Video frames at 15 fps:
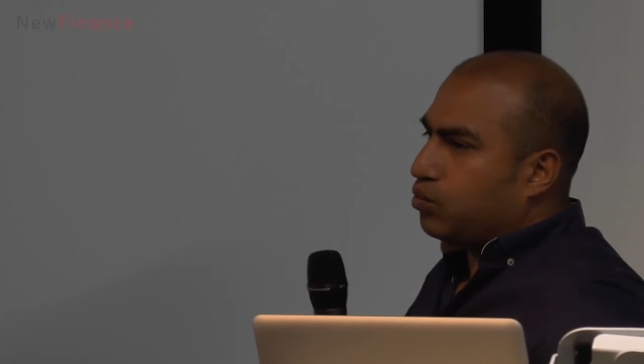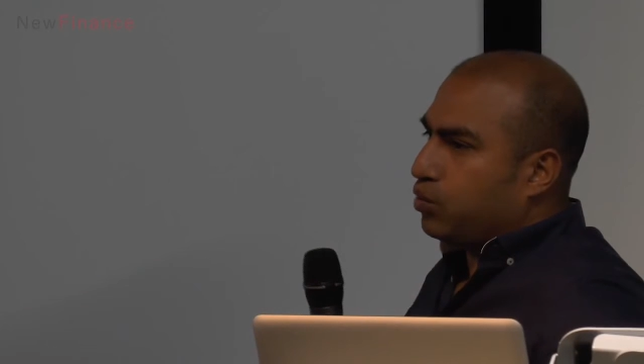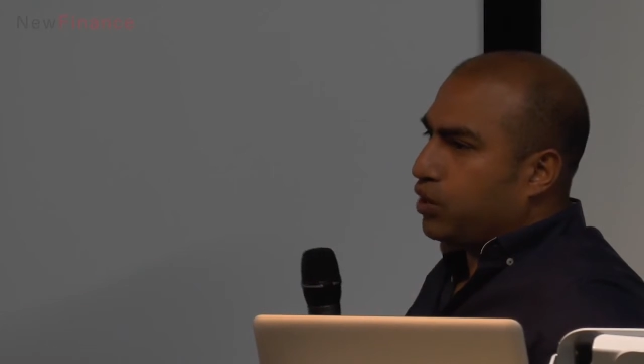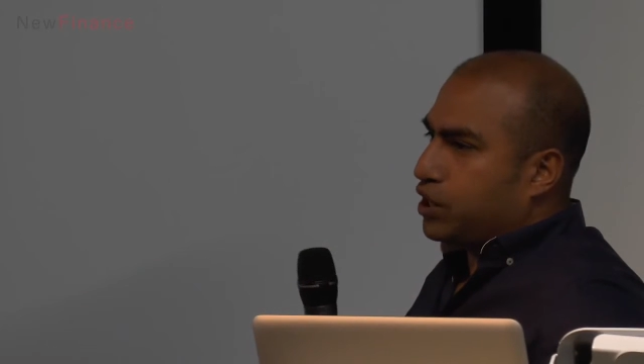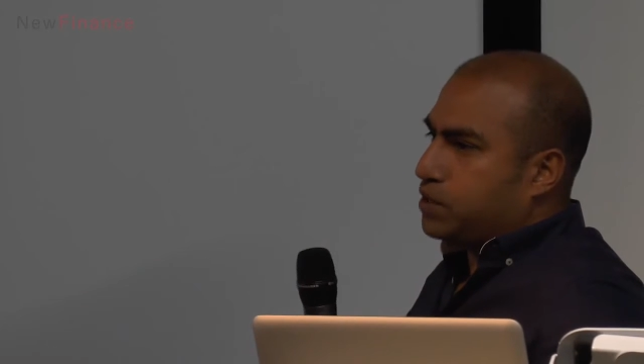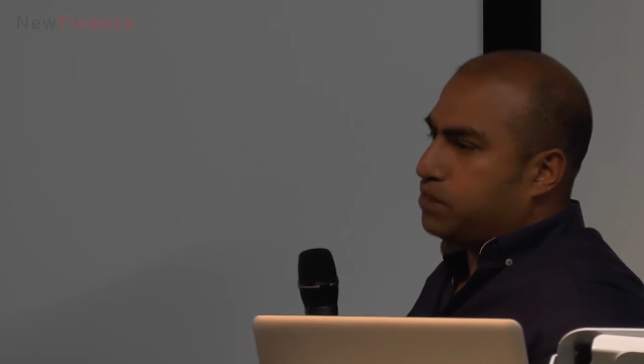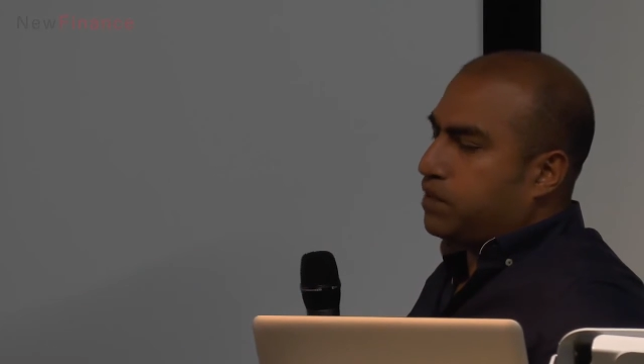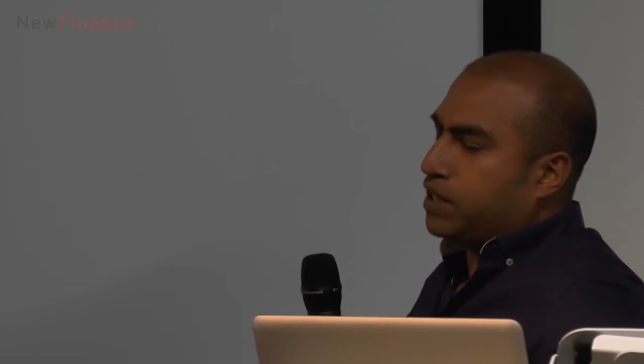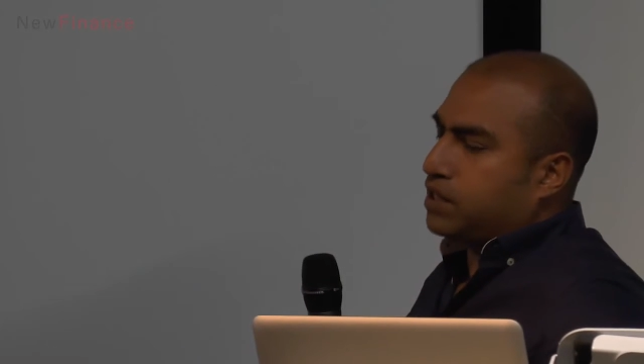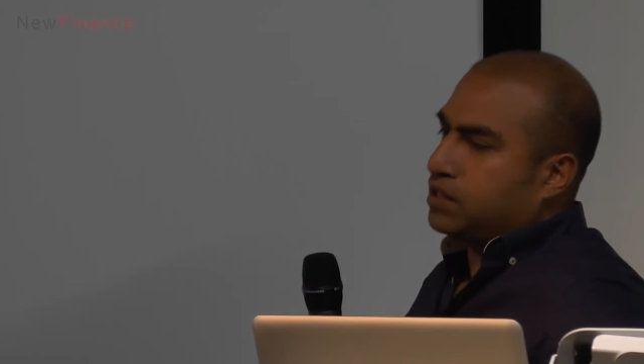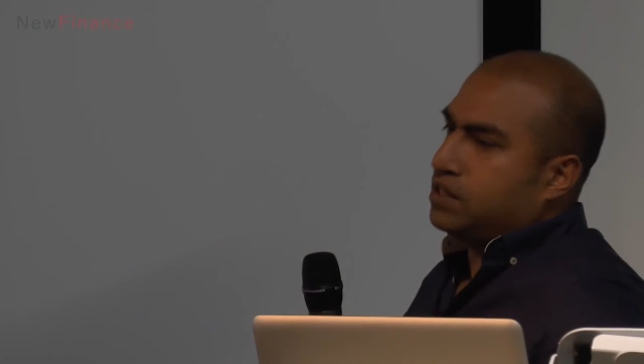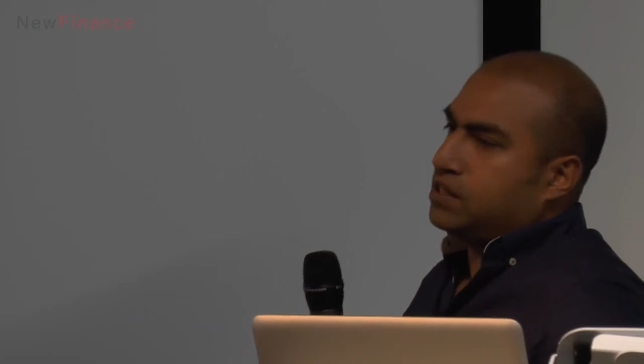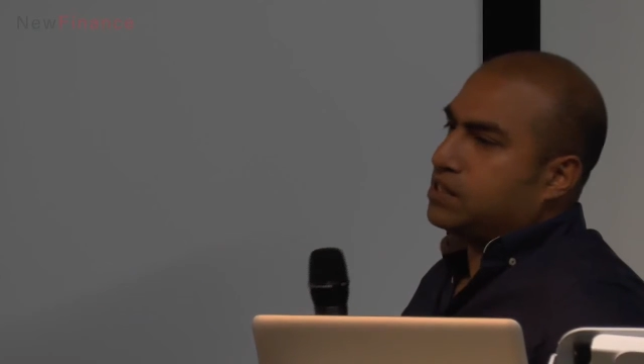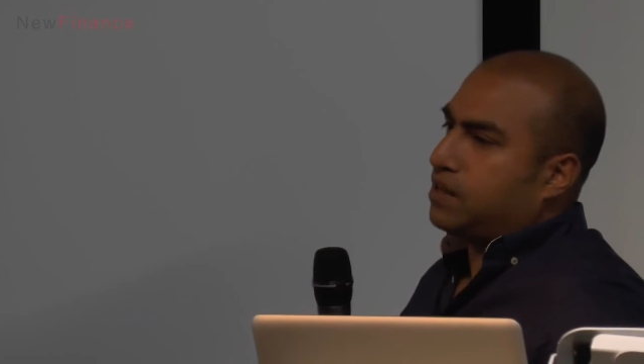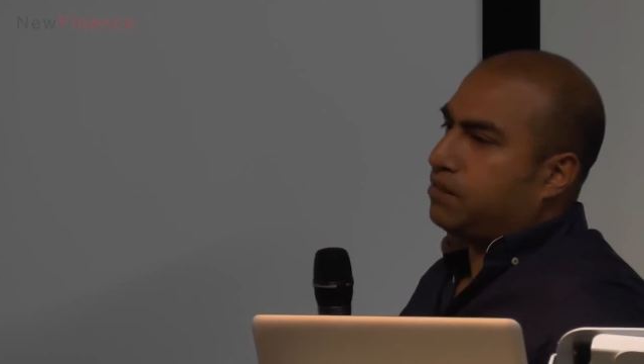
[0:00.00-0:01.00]
we expect
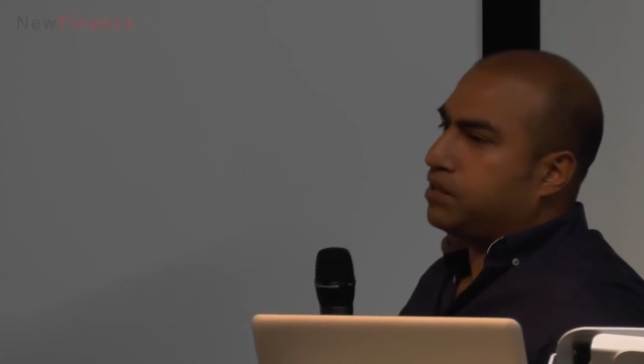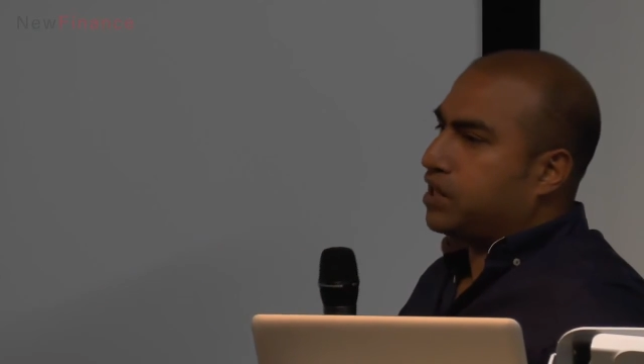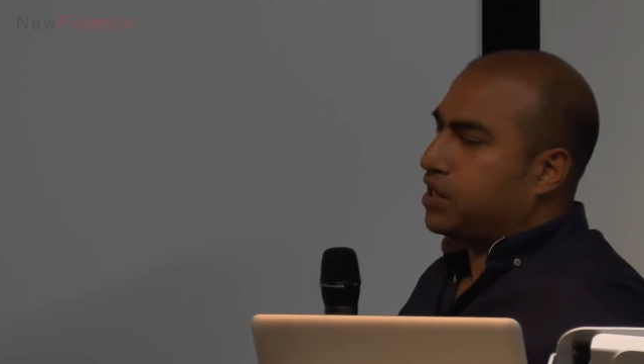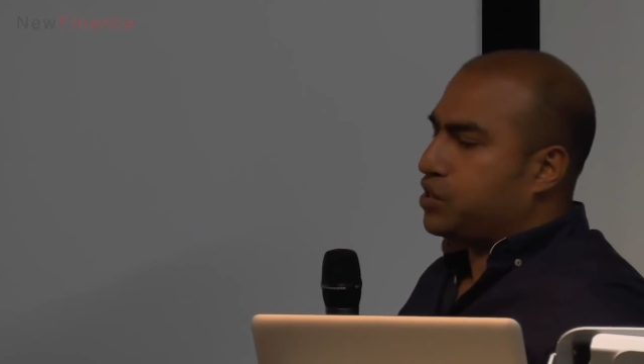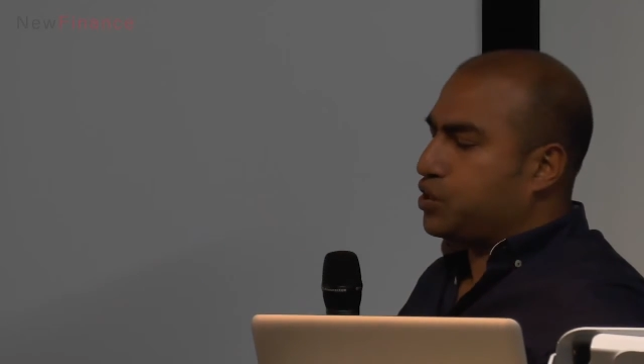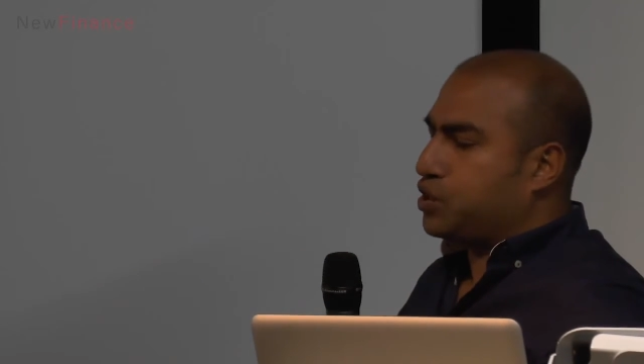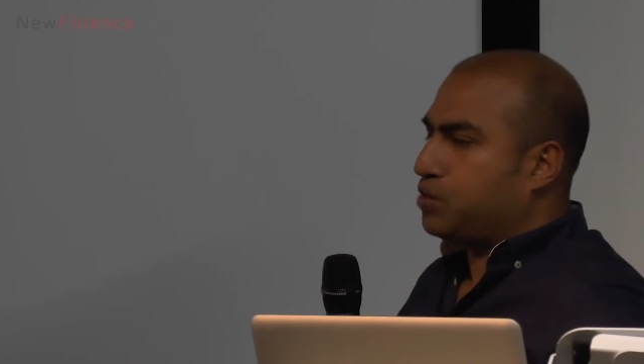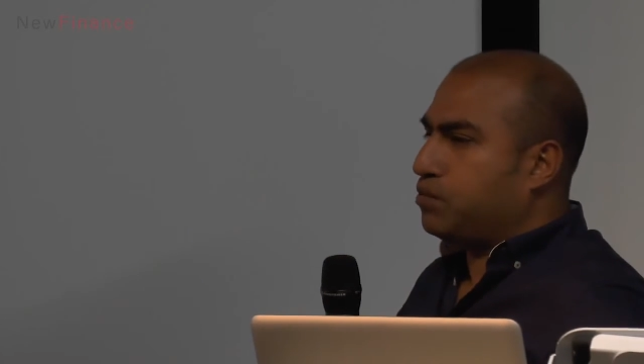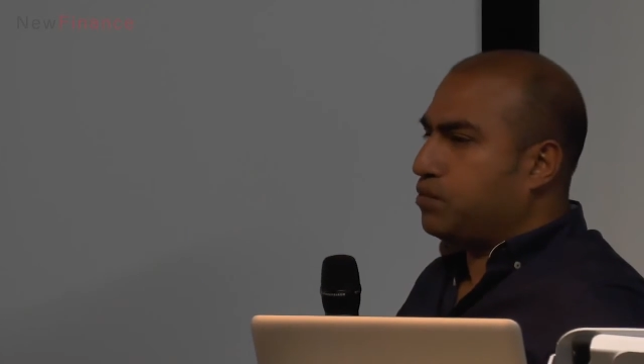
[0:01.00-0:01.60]
these applications